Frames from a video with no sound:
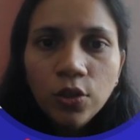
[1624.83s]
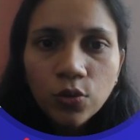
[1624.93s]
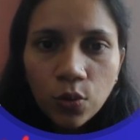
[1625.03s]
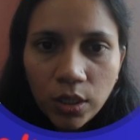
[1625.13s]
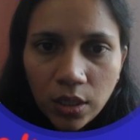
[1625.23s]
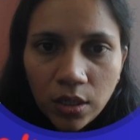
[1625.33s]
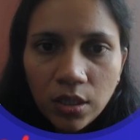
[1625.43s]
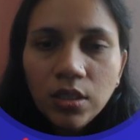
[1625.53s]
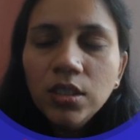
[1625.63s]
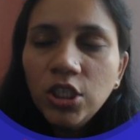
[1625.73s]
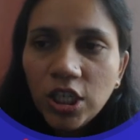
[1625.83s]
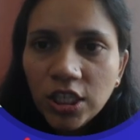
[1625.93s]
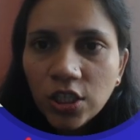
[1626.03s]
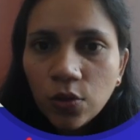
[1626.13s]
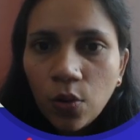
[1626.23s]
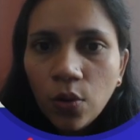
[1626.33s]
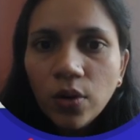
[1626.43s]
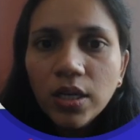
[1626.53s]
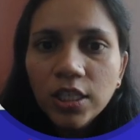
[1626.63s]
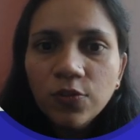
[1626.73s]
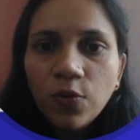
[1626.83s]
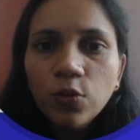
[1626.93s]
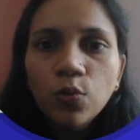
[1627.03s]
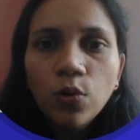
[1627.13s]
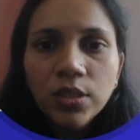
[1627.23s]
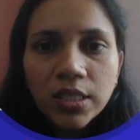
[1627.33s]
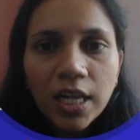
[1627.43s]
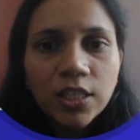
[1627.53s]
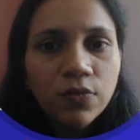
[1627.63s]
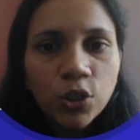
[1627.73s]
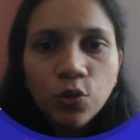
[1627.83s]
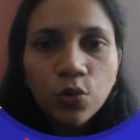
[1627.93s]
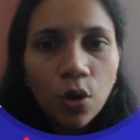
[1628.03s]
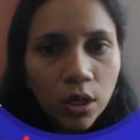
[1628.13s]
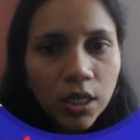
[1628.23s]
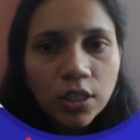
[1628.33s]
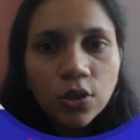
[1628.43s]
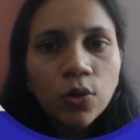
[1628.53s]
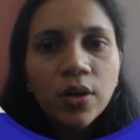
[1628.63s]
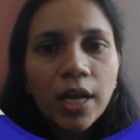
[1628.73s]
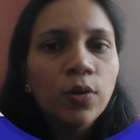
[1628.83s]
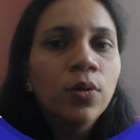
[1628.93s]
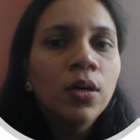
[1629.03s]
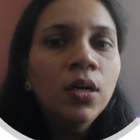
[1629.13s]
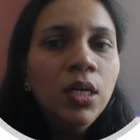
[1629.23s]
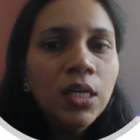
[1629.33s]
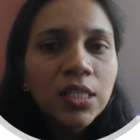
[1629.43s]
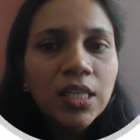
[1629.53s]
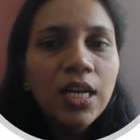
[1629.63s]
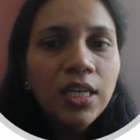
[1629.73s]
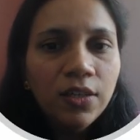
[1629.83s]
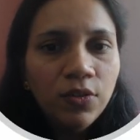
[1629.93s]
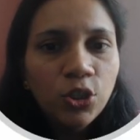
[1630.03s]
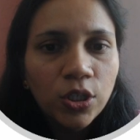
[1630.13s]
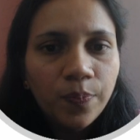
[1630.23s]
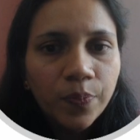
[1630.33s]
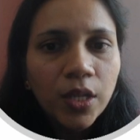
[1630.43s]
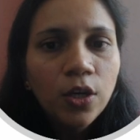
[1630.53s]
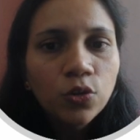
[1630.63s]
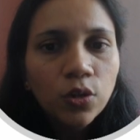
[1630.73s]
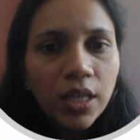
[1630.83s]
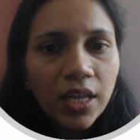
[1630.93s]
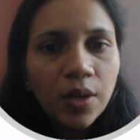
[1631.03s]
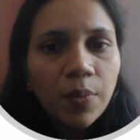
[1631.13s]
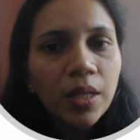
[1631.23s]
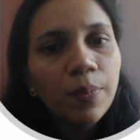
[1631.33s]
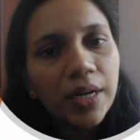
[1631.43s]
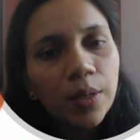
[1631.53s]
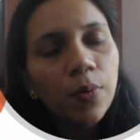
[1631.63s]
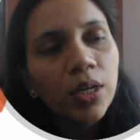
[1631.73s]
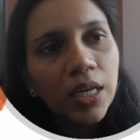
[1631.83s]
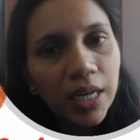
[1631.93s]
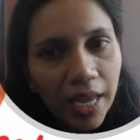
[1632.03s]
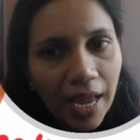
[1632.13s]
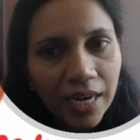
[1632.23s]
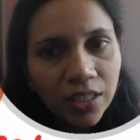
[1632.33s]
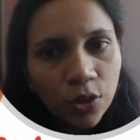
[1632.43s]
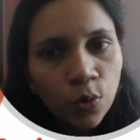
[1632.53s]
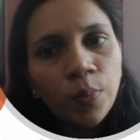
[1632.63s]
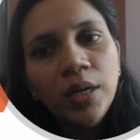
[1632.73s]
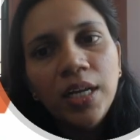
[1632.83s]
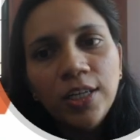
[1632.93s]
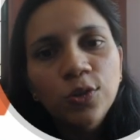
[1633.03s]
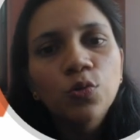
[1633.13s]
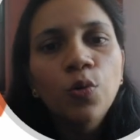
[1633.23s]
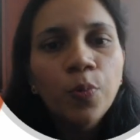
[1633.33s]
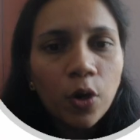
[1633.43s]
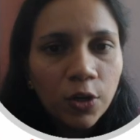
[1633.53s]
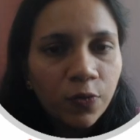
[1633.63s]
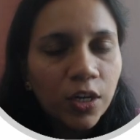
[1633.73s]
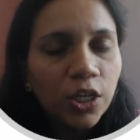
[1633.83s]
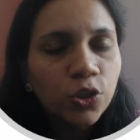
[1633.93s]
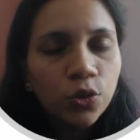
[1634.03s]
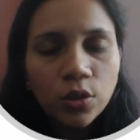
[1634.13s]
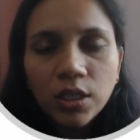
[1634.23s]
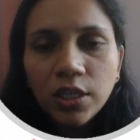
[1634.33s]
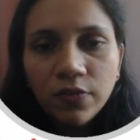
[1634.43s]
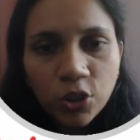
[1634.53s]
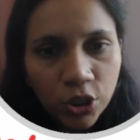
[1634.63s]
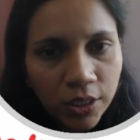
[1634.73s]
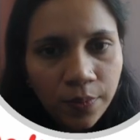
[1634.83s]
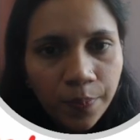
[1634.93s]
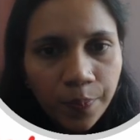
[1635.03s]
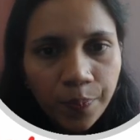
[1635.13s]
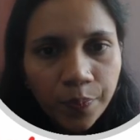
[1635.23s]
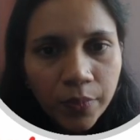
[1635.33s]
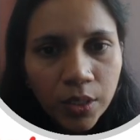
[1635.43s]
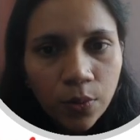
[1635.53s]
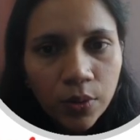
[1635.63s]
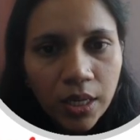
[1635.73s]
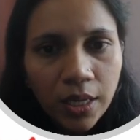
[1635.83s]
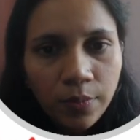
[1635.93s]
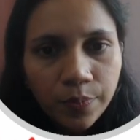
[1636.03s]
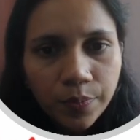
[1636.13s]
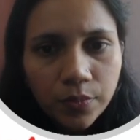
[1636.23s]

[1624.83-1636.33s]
So here G0 is for those cells which do not undergo regular cell division. So they remain metabolically active, but there is no proliferation or the division. Okay.